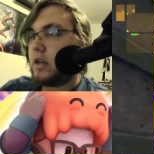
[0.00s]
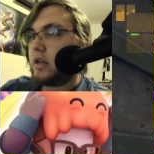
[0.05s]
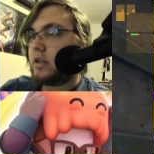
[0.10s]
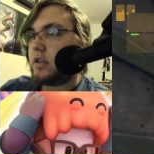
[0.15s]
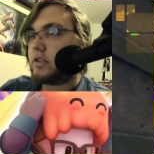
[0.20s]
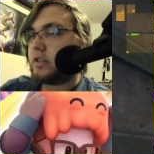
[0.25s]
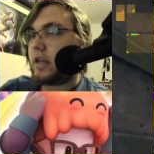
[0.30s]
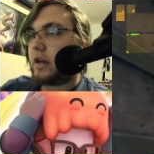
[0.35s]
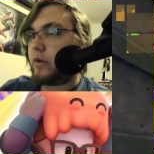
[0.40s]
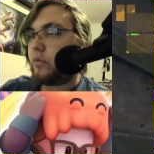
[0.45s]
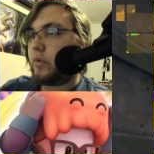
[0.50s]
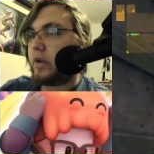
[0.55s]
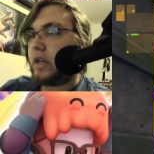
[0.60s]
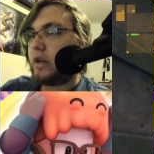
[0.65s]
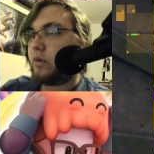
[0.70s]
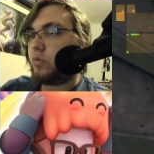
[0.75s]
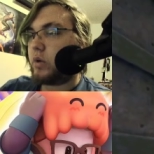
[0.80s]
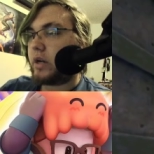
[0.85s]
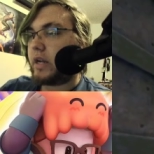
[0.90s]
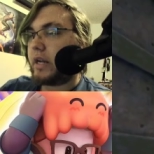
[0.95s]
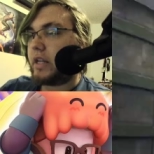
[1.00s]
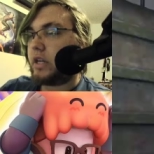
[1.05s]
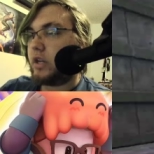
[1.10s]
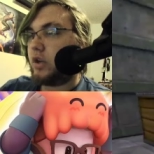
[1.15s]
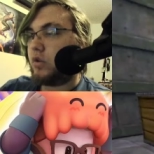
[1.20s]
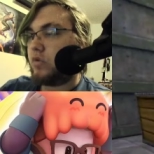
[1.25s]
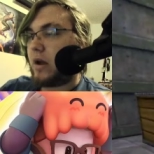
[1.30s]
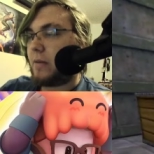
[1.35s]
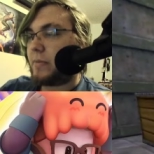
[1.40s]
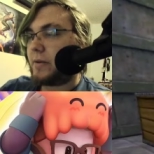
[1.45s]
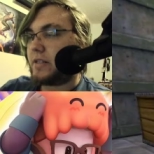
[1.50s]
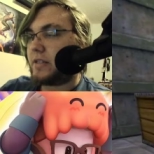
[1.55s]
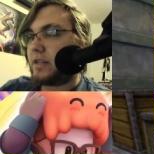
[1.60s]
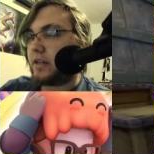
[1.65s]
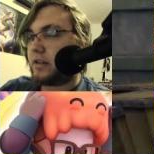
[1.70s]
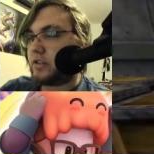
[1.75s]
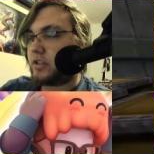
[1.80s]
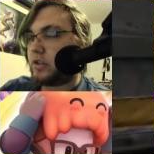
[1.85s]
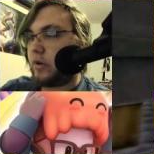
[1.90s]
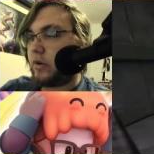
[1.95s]
So yeah, we we're getting new weapons
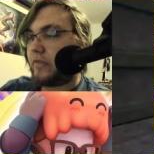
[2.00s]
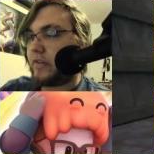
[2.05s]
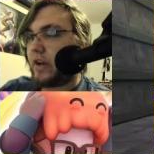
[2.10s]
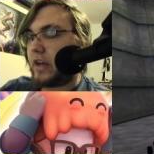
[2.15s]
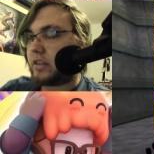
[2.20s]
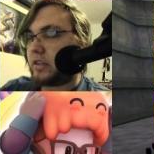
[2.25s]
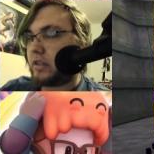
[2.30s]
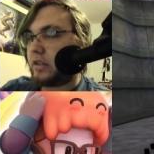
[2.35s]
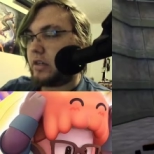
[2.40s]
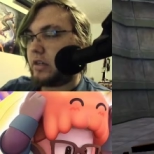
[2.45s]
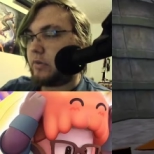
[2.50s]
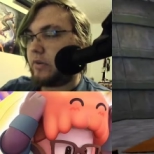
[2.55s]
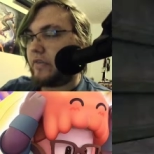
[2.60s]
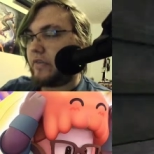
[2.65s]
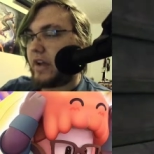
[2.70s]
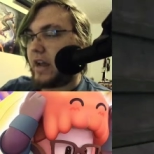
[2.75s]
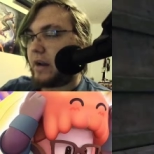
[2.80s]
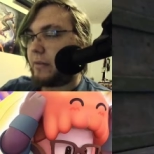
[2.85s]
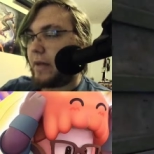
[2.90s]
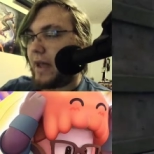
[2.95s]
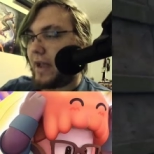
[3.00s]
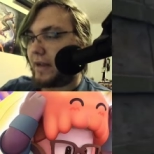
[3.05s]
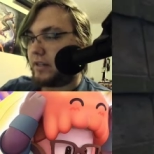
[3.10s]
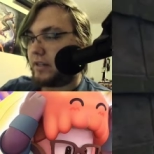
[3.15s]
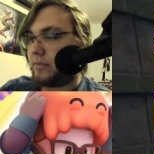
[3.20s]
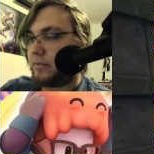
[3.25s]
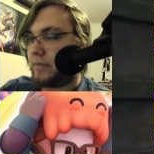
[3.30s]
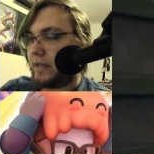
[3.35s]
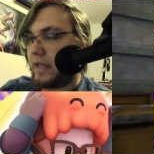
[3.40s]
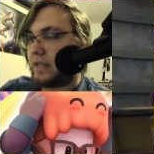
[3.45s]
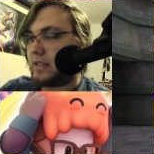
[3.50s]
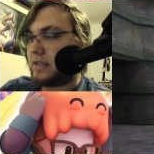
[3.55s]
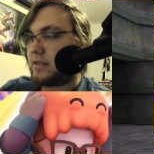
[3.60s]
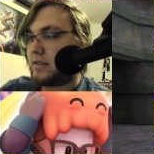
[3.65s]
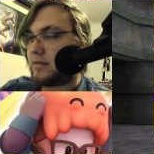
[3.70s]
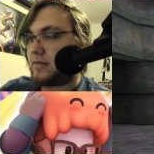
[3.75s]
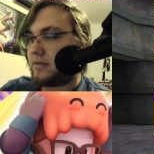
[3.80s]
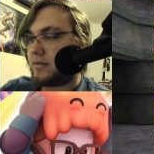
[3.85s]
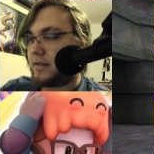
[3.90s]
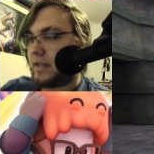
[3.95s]
here. So we've got the we've got a magnum.
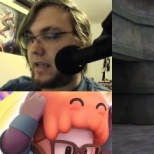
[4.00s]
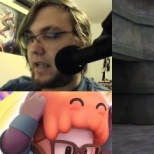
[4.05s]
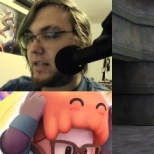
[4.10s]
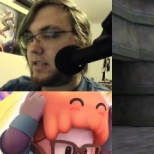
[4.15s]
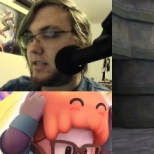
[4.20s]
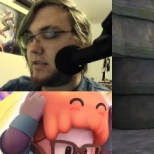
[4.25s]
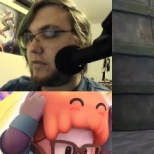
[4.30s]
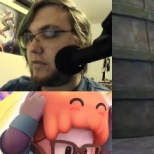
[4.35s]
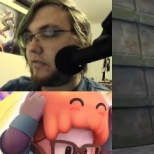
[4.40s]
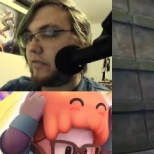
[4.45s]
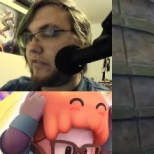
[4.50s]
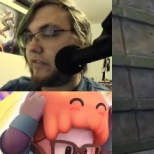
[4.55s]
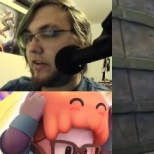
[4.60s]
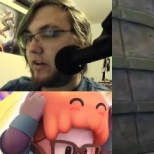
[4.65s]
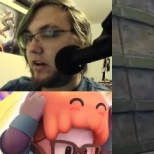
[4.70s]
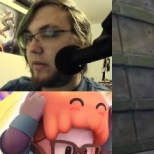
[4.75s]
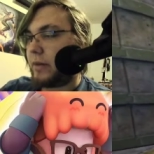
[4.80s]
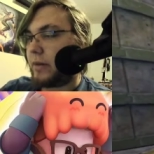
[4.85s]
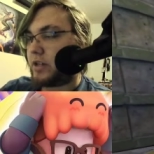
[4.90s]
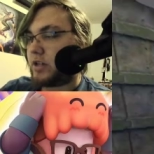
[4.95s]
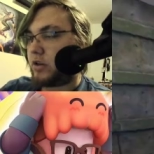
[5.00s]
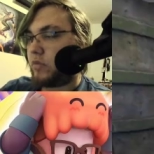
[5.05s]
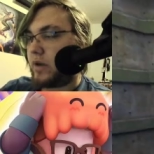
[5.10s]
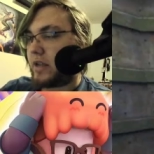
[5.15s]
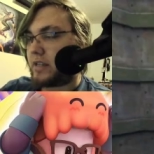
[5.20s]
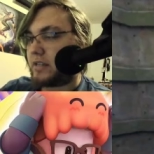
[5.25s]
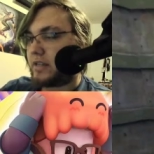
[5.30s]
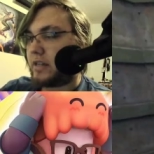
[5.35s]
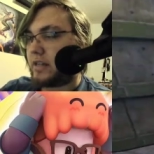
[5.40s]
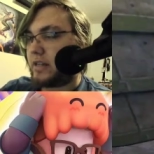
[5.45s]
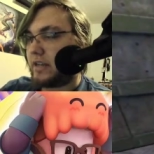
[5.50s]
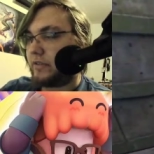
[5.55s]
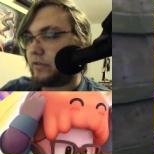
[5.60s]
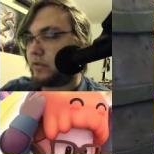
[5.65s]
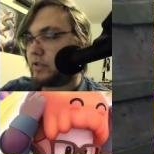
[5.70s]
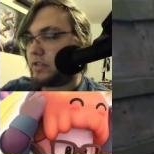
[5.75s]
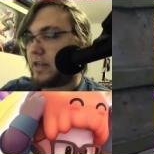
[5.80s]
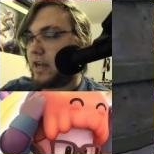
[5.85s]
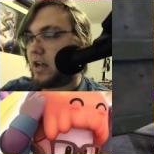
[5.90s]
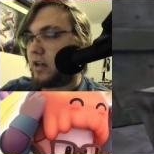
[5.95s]
It's it's very much a Resident Evil
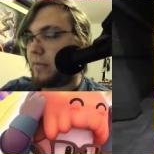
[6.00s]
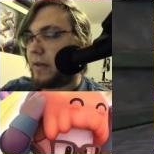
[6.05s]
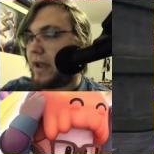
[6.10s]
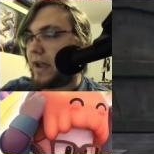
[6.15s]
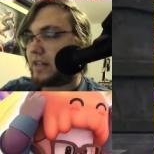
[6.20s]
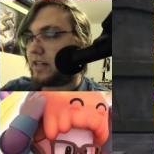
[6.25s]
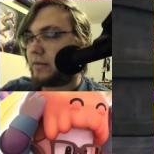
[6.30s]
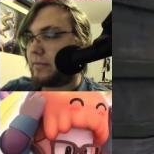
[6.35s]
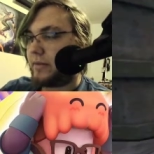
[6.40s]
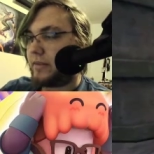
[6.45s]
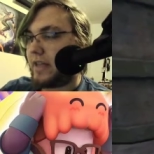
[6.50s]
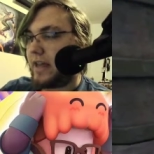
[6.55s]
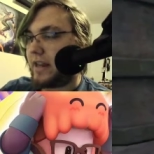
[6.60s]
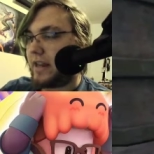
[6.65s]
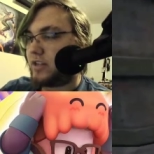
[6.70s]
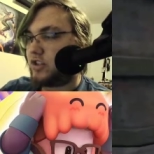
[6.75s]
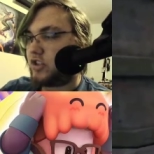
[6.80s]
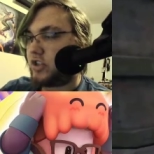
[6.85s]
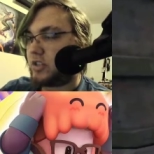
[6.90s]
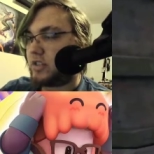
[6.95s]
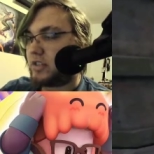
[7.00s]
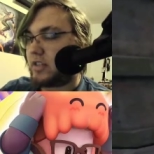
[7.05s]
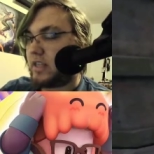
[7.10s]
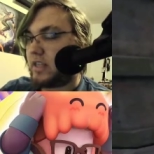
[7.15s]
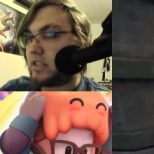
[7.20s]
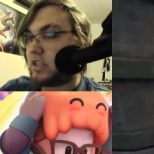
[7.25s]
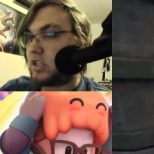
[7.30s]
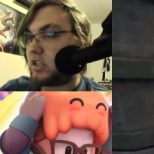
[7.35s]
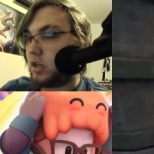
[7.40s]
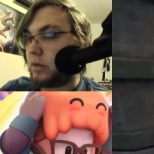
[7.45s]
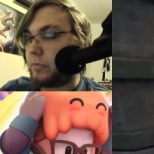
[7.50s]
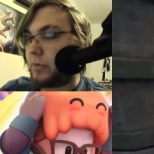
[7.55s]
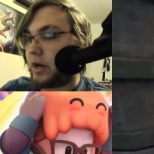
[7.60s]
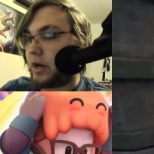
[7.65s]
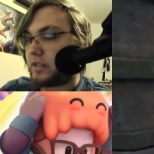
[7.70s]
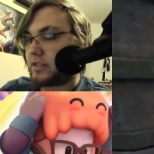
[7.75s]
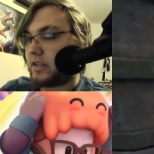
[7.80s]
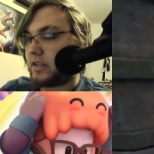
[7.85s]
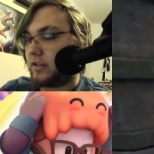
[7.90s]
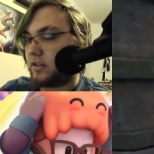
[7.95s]
style magnum in that it's just this is your
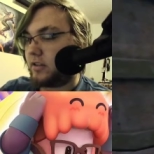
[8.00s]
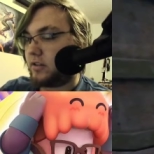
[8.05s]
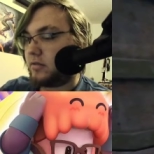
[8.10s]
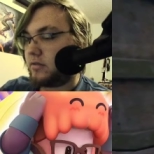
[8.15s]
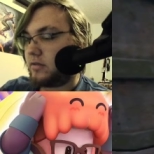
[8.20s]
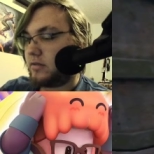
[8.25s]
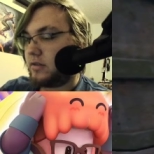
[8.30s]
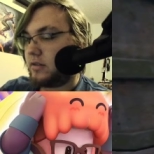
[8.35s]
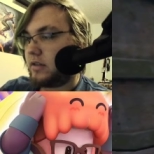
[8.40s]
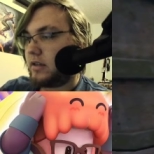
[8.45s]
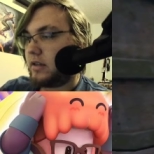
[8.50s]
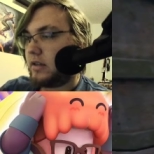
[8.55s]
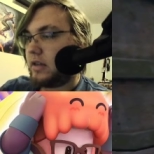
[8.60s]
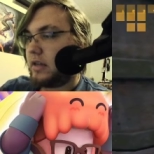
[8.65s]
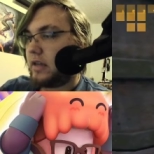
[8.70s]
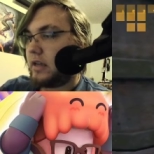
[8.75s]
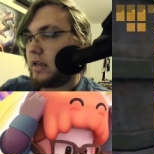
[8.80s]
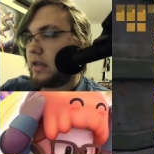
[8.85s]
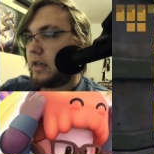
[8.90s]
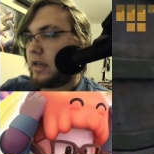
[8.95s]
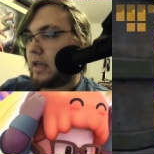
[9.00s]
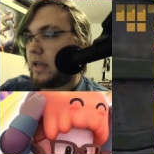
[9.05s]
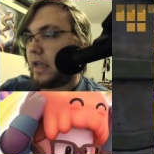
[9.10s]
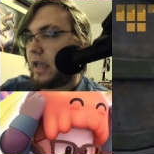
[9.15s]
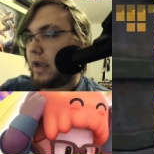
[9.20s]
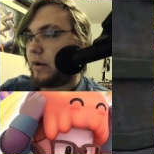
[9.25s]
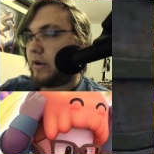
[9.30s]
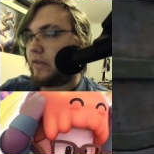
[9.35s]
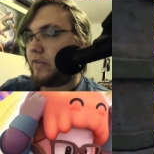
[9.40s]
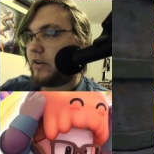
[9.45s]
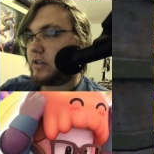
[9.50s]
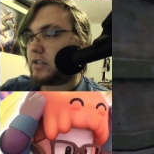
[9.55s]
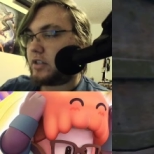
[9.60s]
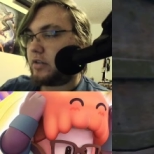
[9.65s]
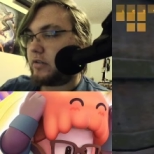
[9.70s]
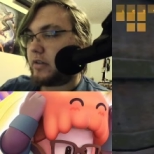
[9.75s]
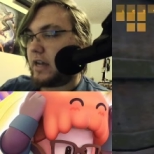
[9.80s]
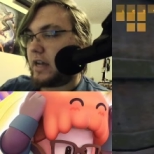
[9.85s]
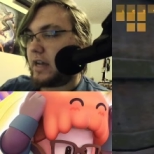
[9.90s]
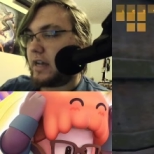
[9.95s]
boss killer. And we've
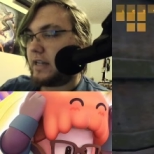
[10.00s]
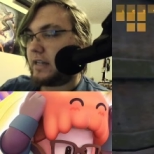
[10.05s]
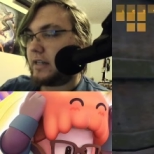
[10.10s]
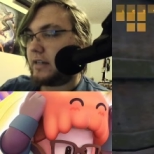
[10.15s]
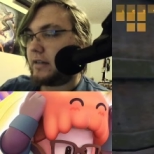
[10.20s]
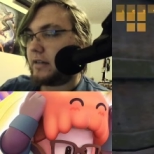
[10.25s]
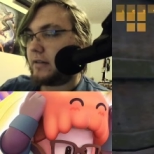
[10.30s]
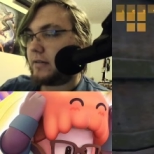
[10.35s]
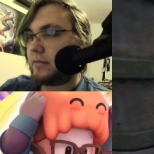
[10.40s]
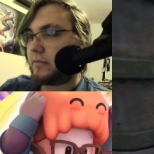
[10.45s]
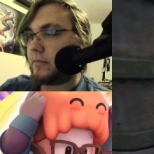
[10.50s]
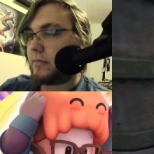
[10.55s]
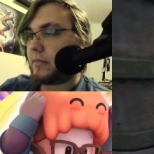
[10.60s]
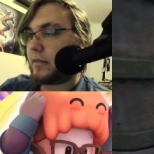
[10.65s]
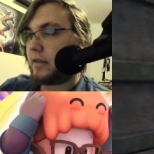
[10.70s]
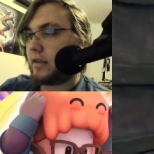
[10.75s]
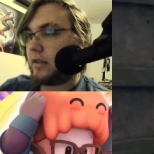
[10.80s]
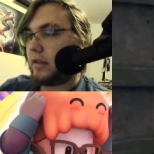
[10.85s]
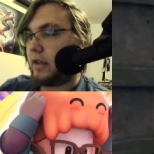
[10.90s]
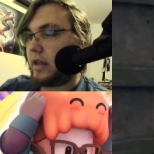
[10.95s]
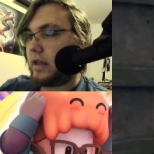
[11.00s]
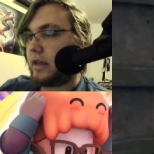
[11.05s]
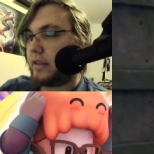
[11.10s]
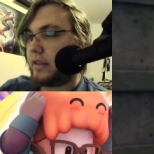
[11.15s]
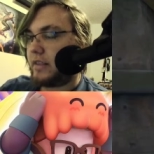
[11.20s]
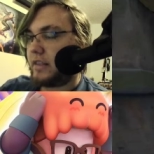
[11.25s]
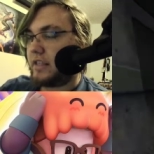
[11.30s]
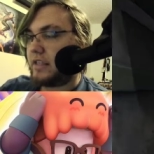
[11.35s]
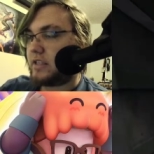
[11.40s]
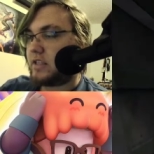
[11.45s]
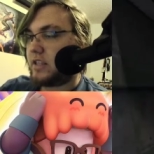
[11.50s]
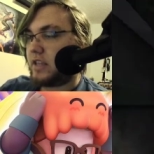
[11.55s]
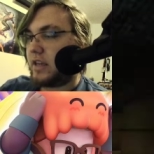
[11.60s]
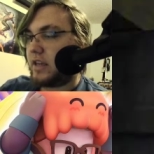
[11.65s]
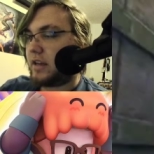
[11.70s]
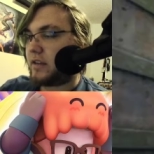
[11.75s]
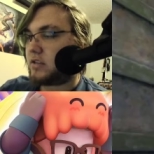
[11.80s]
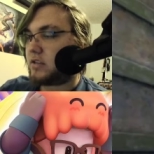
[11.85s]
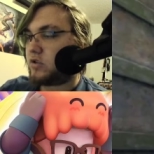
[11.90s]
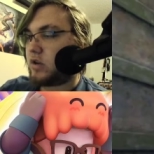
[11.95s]
also got uh, these
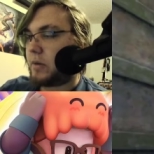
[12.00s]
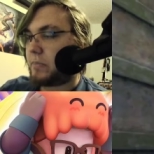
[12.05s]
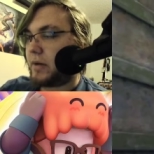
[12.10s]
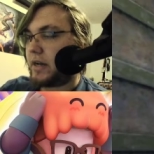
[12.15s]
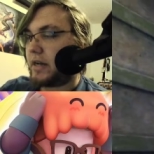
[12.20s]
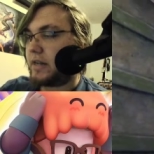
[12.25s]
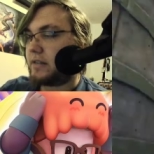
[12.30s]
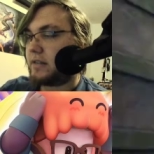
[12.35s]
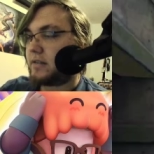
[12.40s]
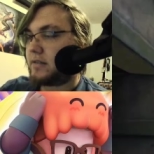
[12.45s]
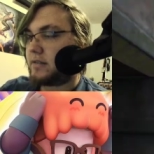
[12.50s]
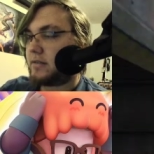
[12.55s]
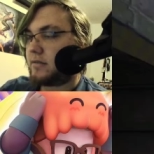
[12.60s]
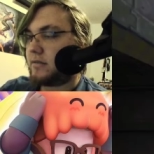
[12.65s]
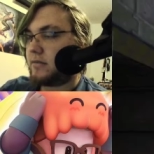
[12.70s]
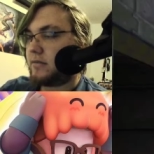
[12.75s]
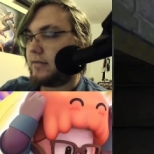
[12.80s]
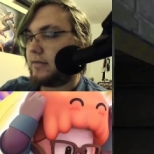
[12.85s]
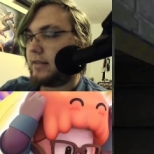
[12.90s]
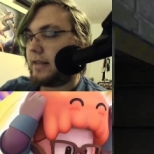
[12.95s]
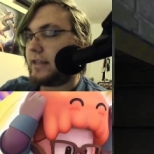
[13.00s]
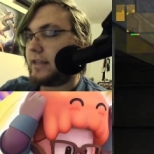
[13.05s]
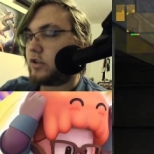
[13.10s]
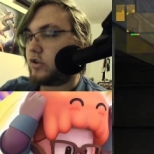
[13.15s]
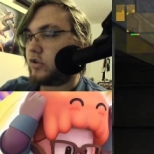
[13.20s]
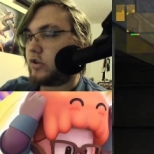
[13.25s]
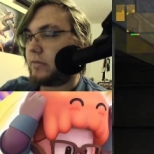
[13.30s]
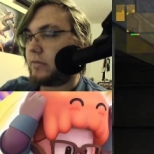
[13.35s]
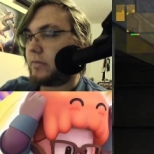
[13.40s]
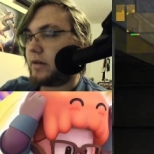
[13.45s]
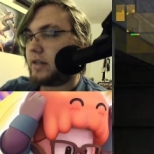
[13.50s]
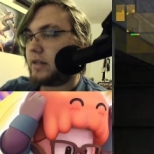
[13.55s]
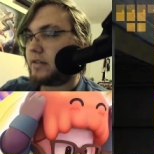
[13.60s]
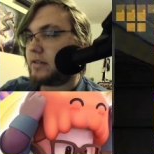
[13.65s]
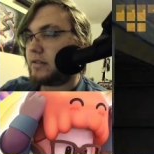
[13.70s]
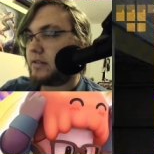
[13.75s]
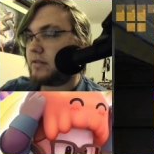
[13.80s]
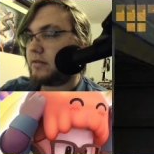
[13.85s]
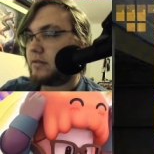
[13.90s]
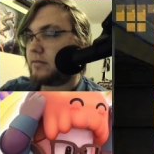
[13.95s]
things, strip mines, laser strip
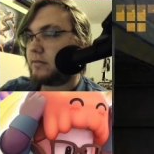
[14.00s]
mines.